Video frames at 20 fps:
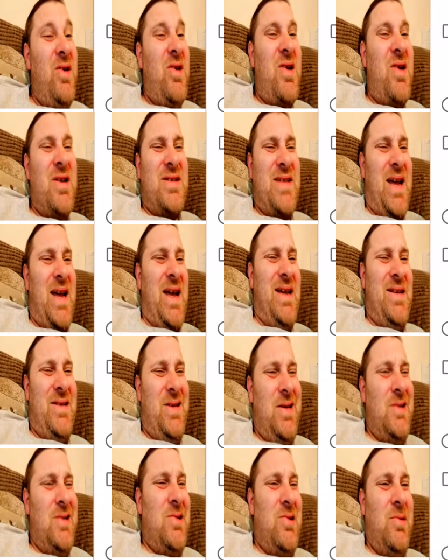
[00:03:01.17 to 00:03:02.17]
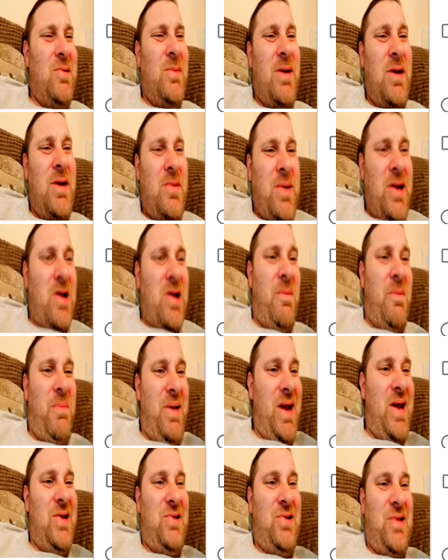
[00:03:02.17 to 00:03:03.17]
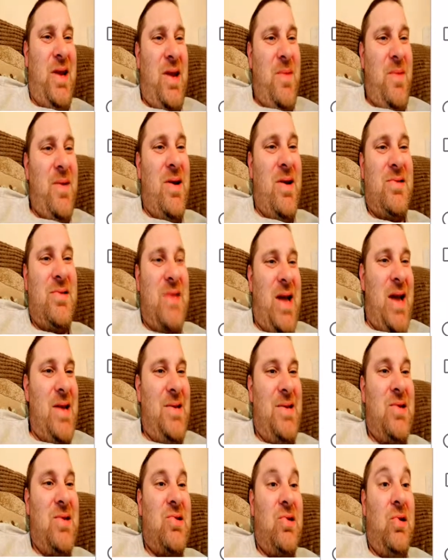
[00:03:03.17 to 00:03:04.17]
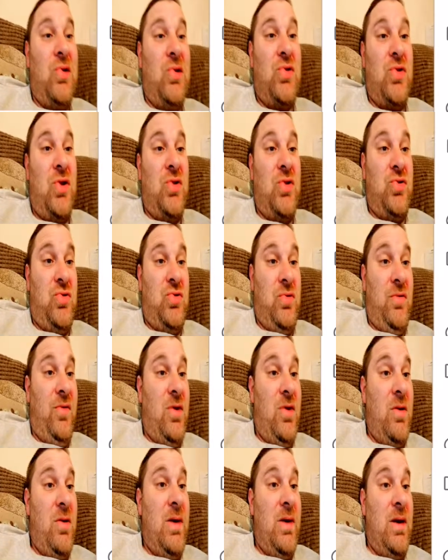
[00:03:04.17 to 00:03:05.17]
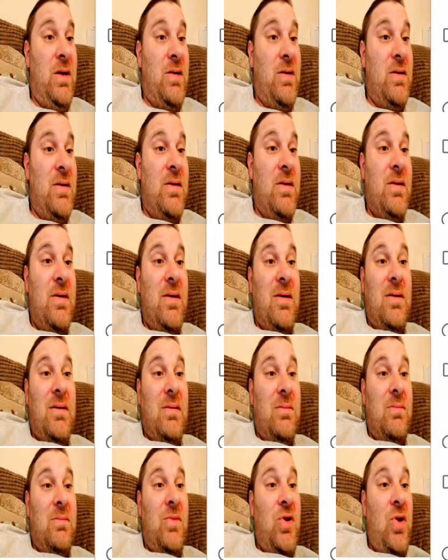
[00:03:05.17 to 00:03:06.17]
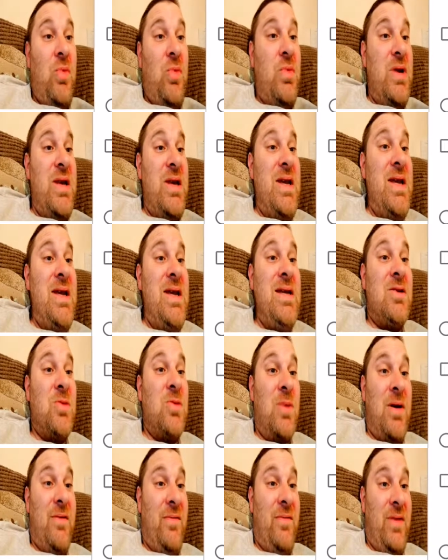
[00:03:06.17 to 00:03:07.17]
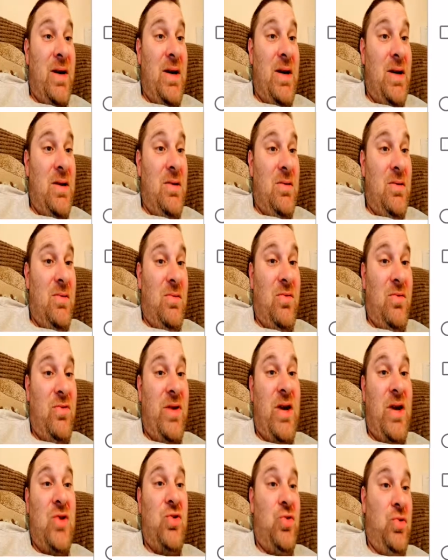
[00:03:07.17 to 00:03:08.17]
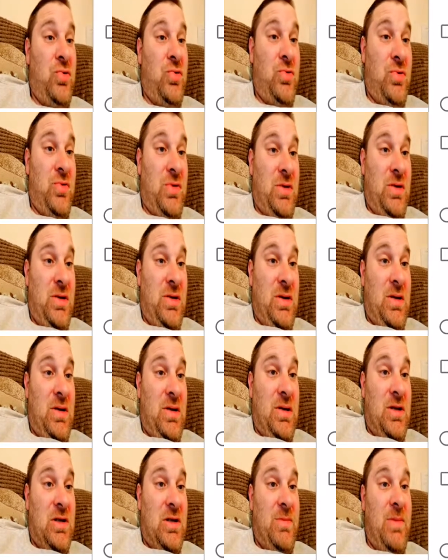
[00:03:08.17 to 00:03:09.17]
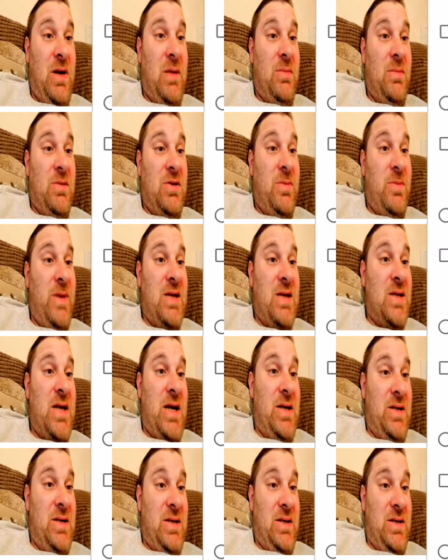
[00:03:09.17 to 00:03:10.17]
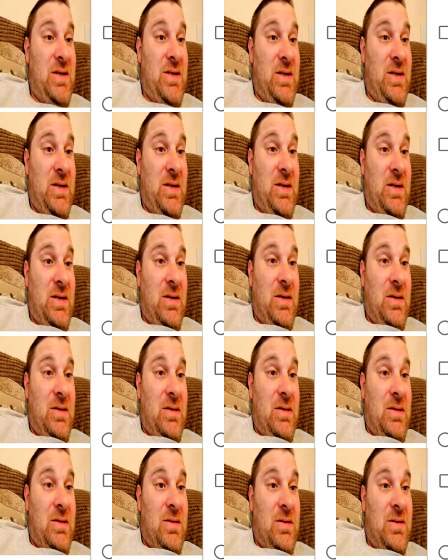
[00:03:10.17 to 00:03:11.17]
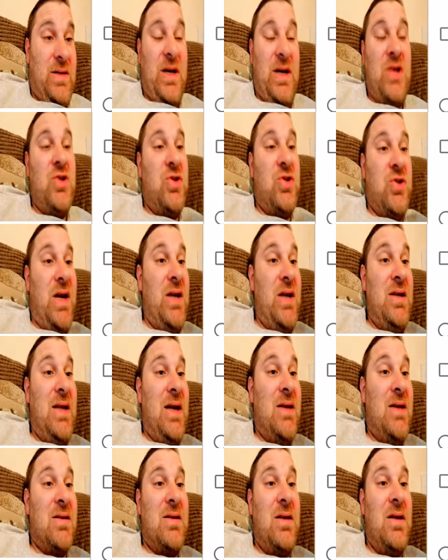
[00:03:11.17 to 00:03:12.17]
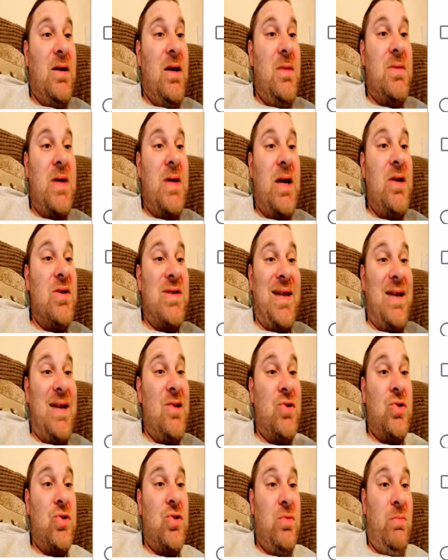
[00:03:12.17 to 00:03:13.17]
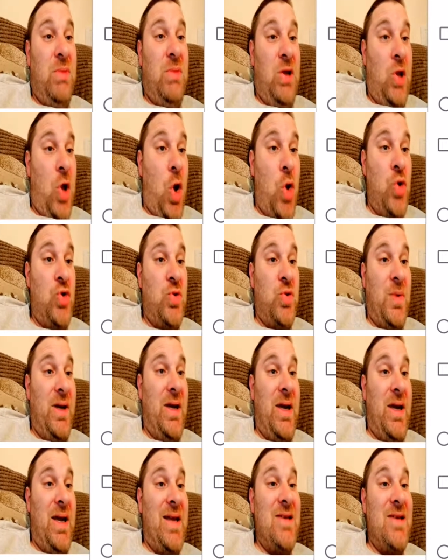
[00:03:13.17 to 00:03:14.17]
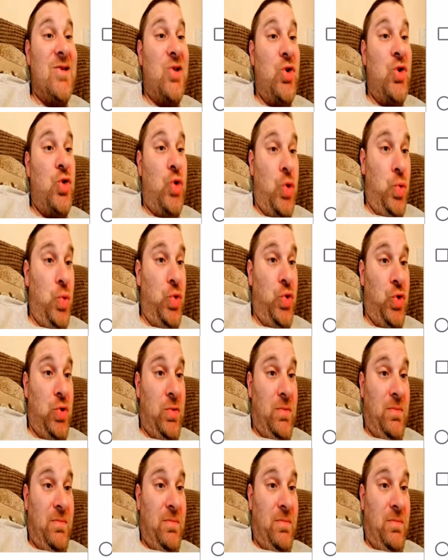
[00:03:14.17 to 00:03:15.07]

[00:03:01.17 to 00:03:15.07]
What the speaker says: not a scientist. You mean you ain't got a PhD, you ain't a scientist, all this sort of stuff, you know what I mean? You don't need to have any credentials to be able to be a scientist. Science, like I keep saying, science doesn't belong to any institution